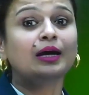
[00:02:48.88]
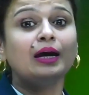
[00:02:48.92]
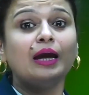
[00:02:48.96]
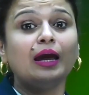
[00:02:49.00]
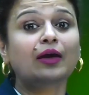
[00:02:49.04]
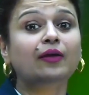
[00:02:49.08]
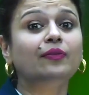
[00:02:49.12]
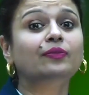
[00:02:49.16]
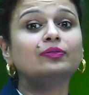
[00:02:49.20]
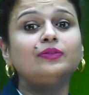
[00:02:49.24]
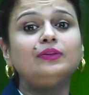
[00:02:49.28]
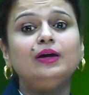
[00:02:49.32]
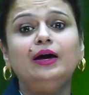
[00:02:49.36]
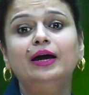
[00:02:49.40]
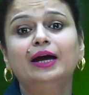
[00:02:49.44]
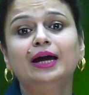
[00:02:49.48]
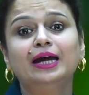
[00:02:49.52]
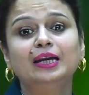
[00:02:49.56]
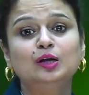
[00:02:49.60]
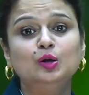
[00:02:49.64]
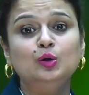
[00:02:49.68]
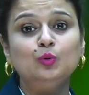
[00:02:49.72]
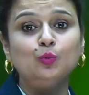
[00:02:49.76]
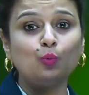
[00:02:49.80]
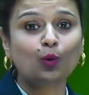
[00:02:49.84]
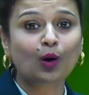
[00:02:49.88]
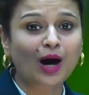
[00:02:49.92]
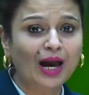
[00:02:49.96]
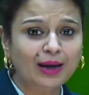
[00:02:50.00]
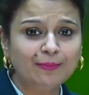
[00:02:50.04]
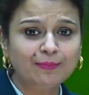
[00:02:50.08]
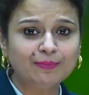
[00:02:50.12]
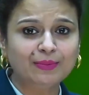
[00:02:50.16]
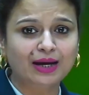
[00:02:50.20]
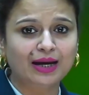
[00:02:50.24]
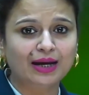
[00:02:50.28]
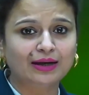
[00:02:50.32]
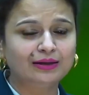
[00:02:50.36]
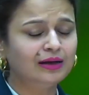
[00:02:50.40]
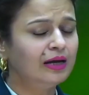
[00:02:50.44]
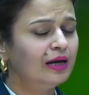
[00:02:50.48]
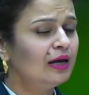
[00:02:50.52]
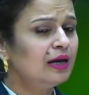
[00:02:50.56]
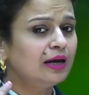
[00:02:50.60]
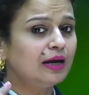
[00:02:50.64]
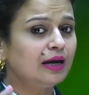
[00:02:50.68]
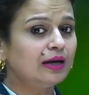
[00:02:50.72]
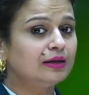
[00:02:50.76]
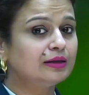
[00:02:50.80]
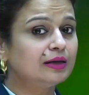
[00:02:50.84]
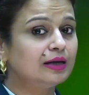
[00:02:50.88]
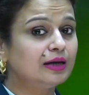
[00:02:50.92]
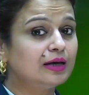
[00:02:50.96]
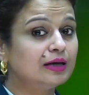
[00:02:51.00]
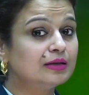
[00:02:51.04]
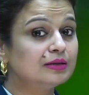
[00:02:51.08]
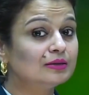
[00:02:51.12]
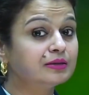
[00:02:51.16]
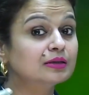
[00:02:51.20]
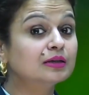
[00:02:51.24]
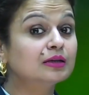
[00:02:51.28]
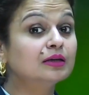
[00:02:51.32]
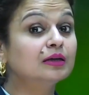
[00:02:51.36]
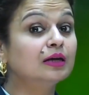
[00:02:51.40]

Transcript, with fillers: in the environment. It is